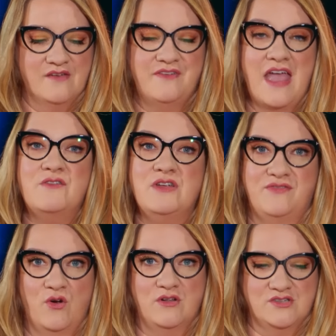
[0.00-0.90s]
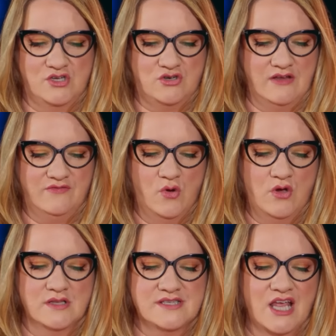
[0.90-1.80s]
Varifocals are
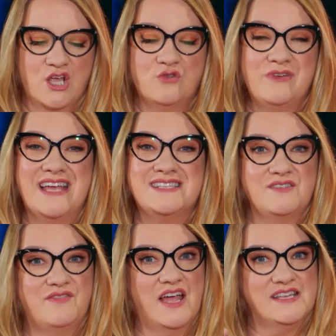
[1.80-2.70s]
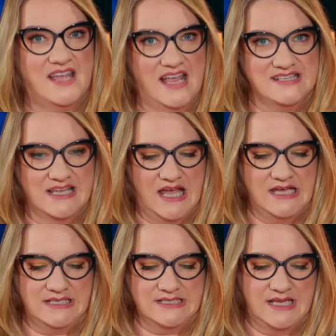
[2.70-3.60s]
trifocals. A careers advisor is a
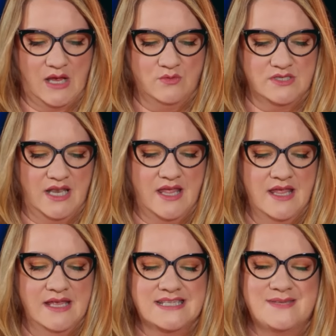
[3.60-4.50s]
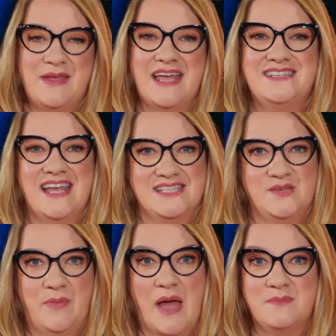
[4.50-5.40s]
guidance counsellor. Smear
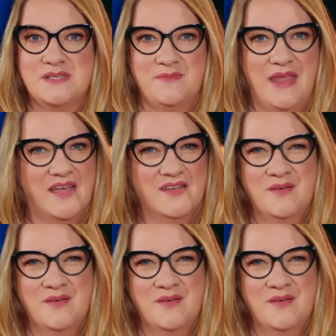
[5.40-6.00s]
test, pap smear.